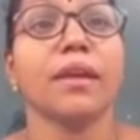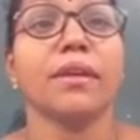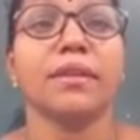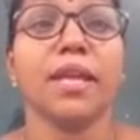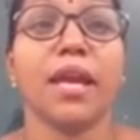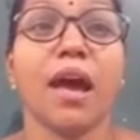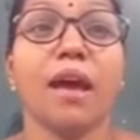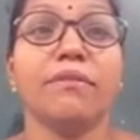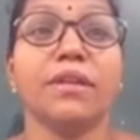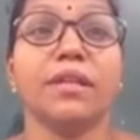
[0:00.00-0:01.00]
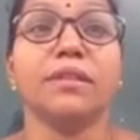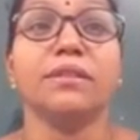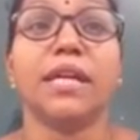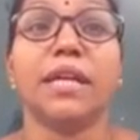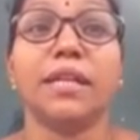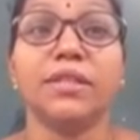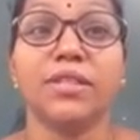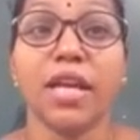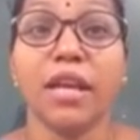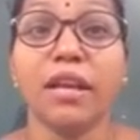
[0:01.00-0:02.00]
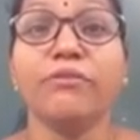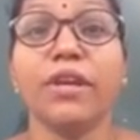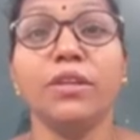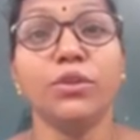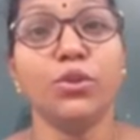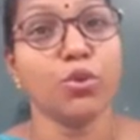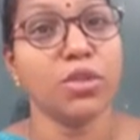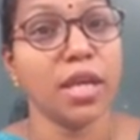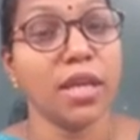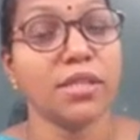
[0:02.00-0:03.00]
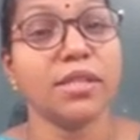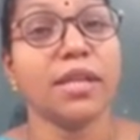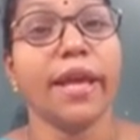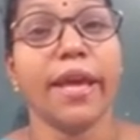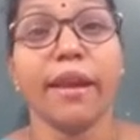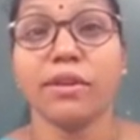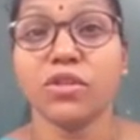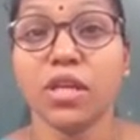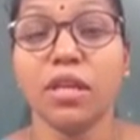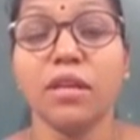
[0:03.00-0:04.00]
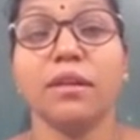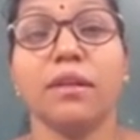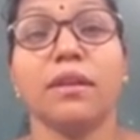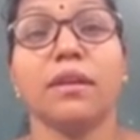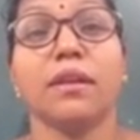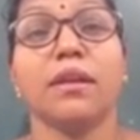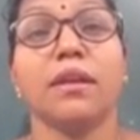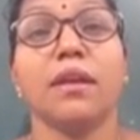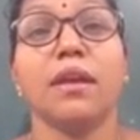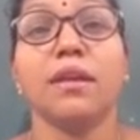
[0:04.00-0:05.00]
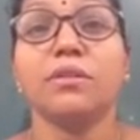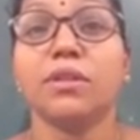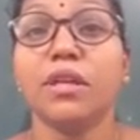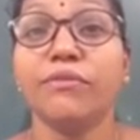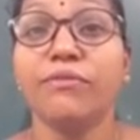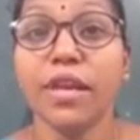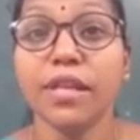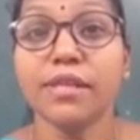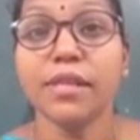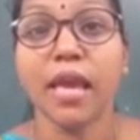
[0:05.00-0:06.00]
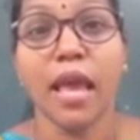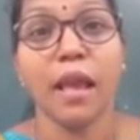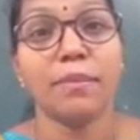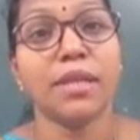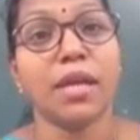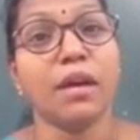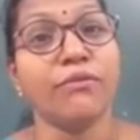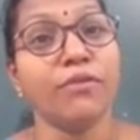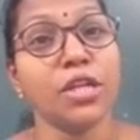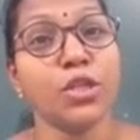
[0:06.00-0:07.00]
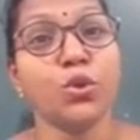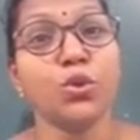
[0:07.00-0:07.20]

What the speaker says: They have the tail fin to change the direction. So the fins help the fish to